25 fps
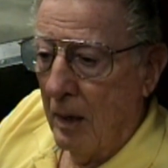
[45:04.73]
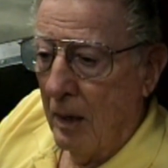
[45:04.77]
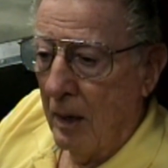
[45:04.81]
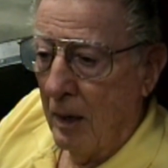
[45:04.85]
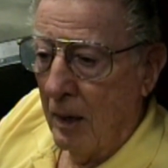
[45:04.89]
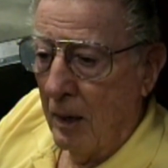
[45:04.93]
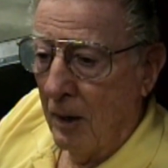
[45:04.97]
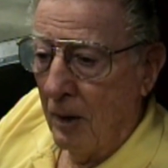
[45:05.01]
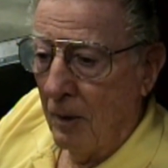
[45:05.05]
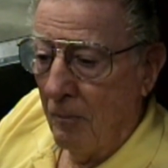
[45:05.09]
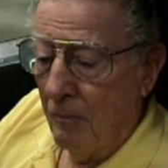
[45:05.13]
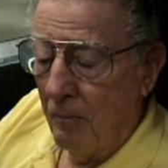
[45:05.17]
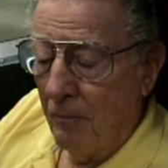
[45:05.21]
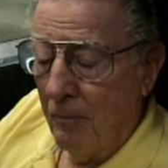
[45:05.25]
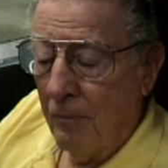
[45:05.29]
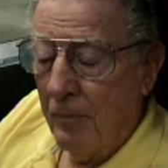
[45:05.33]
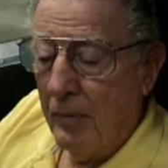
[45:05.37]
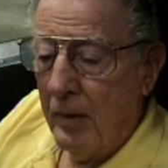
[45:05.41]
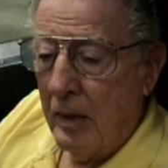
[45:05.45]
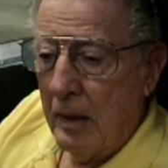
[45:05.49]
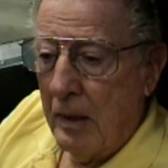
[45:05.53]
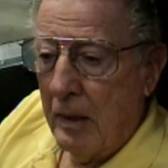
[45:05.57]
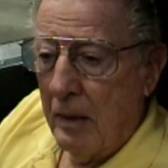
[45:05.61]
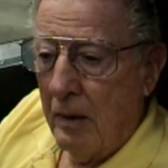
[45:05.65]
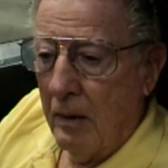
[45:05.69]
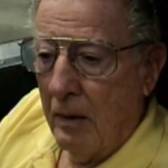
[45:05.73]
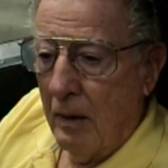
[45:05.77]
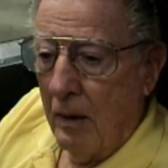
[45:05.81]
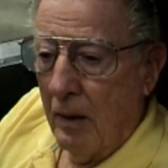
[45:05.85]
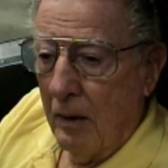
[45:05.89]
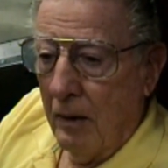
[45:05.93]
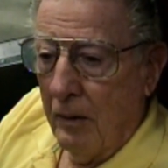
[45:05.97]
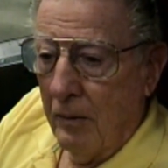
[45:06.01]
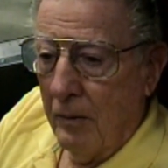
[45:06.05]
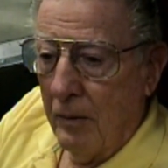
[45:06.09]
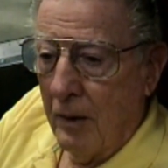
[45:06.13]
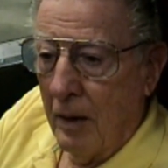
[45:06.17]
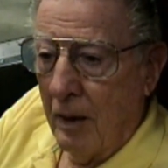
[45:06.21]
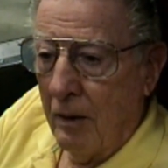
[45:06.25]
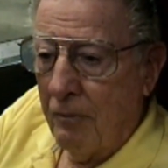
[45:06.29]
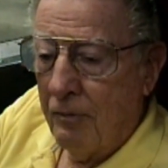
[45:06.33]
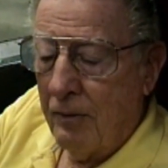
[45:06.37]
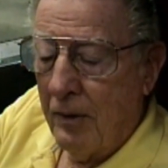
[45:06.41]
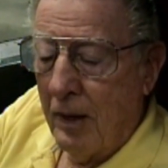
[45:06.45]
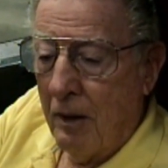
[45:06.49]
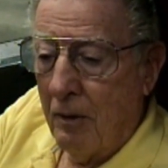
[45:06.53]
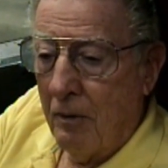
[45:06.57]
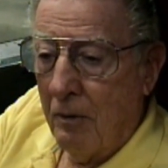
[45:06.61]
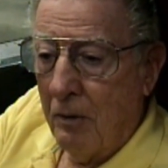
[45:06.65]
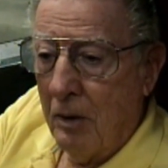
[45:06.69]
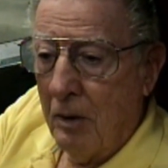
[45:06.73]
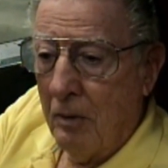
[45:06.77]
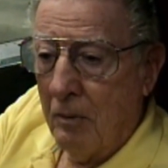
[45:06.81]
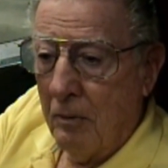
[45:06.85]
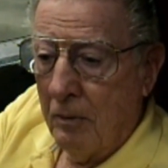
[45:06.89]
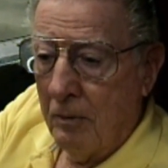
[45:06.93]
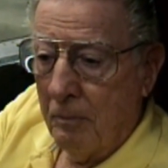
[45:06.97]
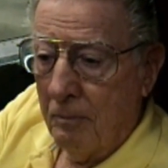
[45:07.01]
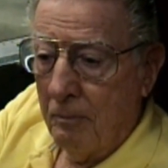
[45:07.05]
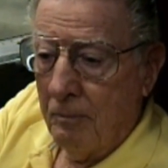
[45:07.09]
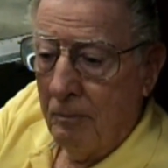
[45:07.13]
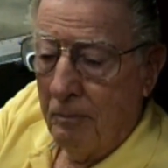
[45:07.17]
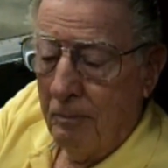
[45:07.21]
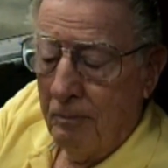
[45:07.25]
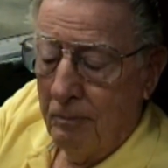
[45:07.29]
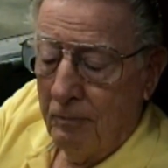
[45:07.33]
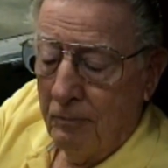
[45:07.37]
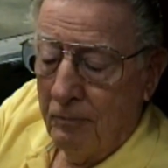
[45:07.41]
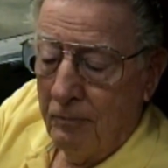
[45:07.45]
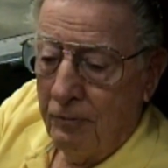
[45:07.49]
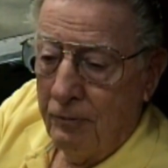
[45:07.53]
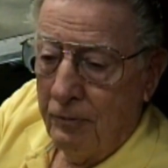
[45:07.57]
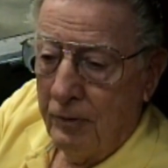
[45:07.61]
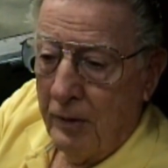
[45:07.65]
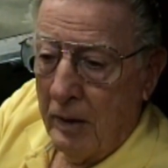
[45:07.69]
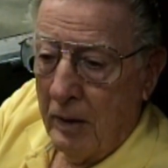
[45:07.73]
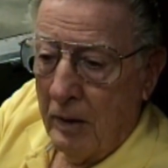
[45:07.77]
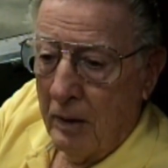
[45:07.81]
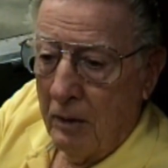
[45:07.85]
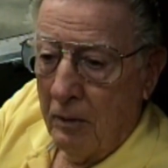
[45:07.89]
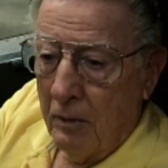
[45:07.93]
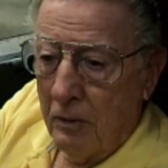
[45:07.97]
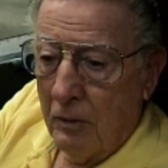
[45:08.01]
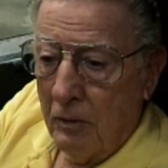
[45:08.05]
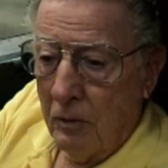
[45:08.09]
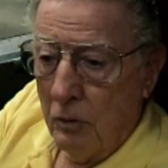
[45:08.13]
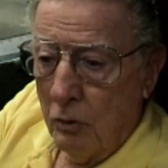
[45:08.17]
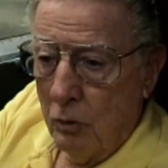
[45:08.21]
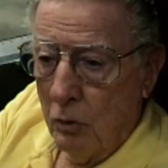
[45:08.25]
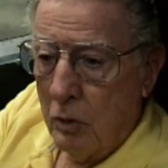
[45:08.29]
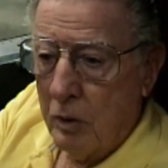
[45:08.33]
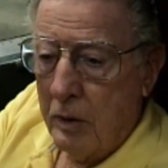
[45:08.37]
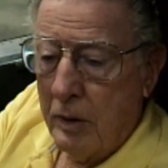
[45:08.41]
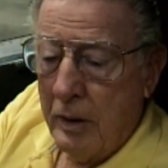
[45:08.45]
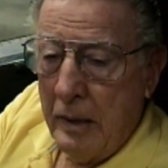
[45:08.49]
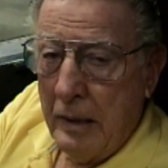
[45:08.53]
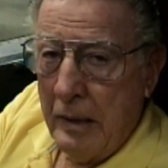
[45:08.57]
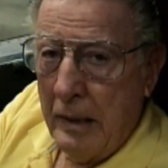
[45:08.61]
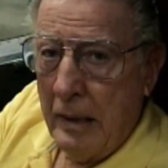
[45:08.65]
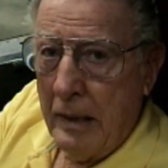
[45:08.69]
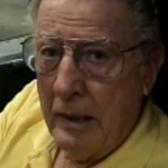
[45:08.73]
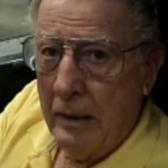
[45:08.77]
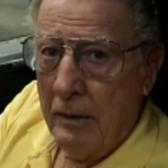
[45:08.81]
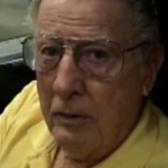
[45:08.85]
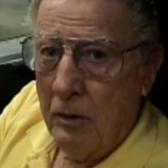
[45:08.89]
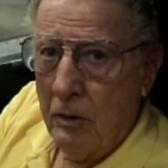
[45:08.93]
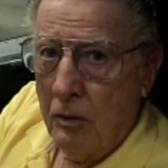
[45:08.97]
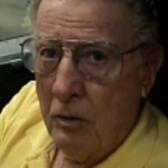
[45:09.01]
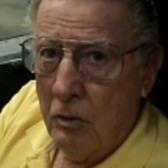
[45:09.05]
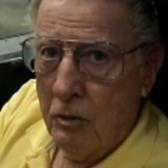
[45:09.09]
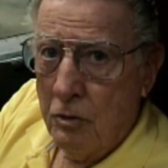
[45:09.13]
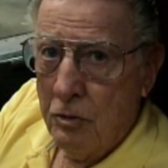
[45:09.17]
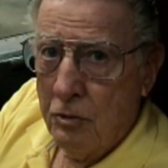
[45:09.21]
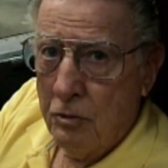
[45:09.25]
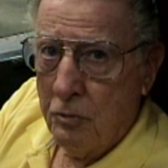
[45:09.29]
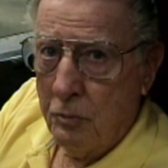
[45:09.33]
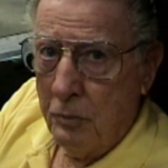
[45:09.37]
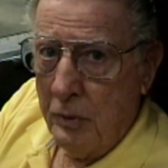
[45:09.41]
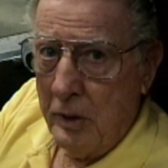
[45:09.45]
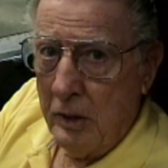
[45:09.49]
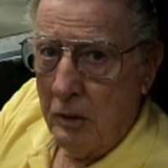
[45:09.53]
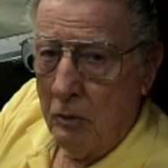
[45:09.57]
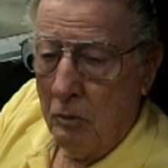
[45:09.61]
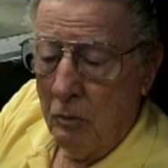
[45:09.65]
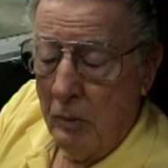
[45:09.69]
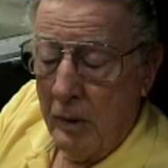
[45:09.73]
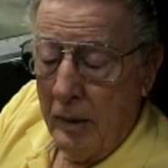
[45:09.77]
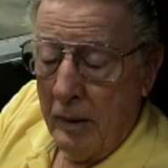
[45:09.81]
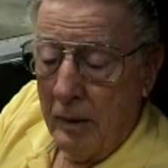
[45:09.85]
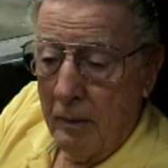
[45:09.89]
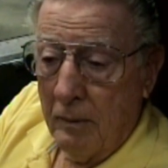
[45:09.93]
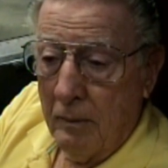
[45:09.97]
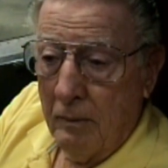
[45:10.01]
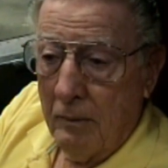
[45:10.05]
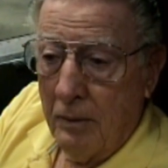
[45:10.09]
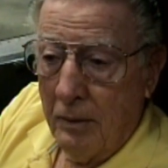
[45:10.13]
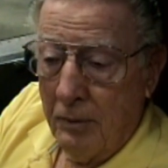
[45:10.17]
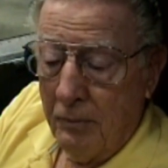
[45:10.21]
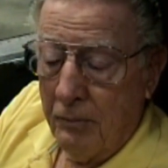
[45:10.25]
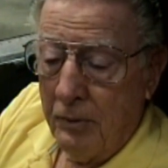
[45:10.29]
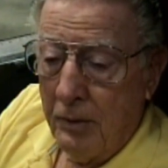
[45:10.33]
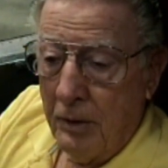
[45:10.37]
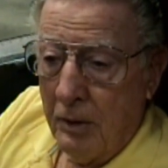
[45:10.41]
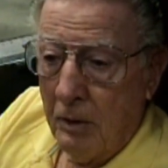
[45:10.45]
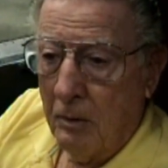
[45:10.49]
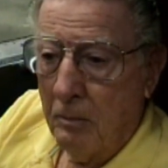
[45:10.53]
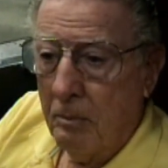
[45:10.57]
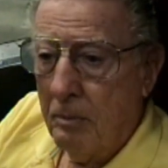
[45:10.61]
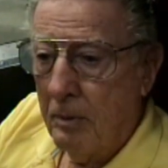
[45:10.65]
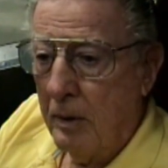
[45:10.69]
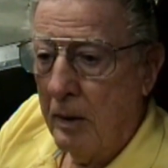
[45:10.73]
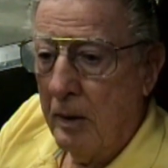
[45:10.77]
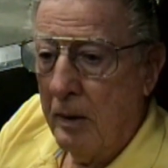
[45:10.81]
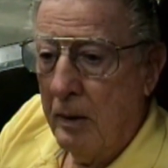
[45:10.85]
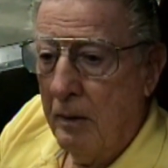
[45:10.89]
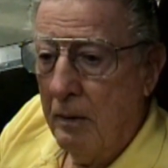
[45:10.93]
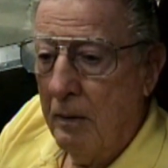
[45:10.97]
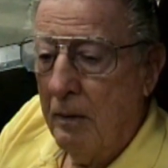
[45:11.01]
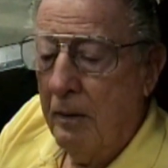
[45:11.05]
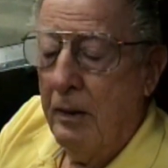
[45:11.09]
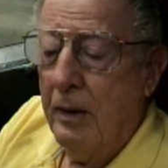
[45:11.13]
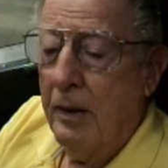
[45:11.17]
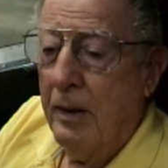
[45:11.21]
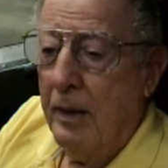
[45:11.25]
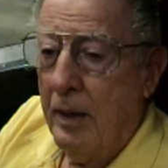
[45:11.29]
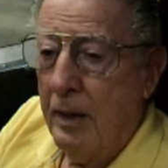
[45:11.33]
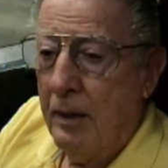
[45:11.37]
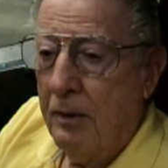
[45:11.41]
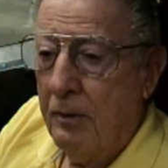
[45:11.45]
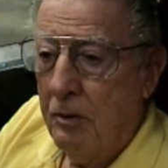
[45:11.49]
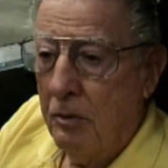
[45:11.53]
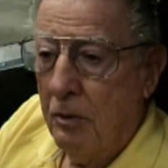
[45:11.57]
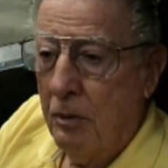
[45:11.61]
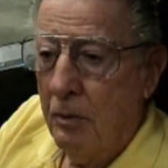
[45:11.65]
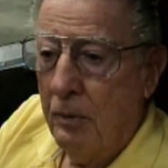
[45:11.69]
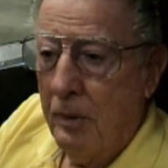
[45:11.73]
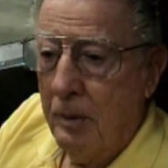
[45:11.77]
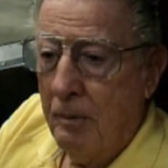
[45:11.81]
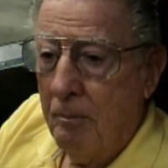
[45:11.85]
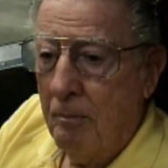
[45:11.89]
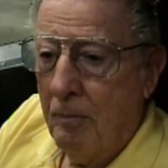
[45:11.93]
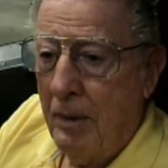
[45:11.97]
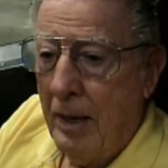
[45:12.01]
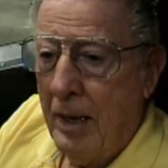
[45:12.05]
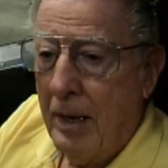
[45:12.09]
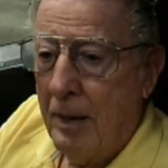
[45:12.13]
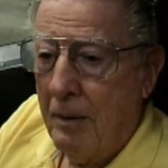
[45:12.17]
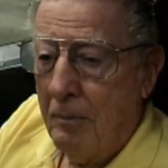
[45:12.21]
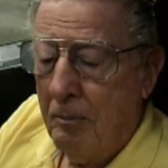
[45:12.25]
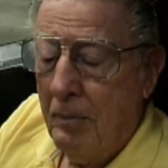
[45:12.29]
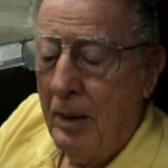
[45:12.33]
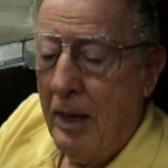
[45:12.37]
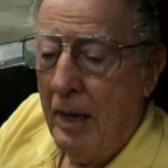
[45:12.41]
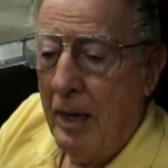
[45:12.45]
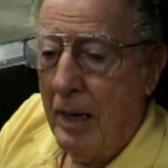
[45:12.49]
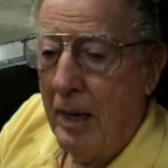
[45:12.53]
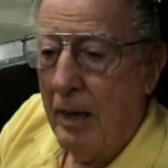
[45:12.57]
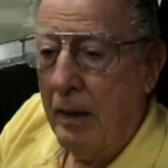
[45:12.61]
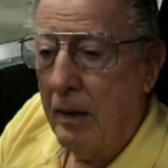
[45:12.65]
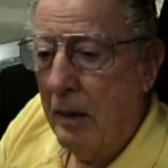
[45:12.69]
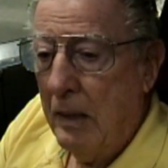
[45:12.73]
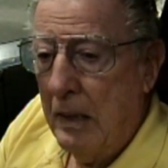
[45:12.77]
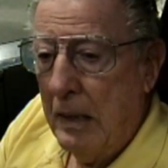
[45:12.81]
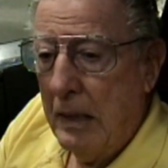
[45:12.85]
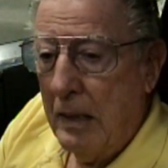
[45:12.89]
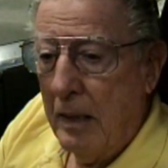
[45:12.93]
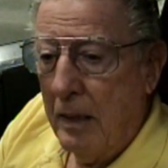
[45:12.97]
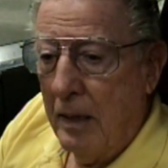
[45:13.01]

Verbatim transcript: um, I found a fella looking in the nose wheel well of the airplane. And I told him back, back.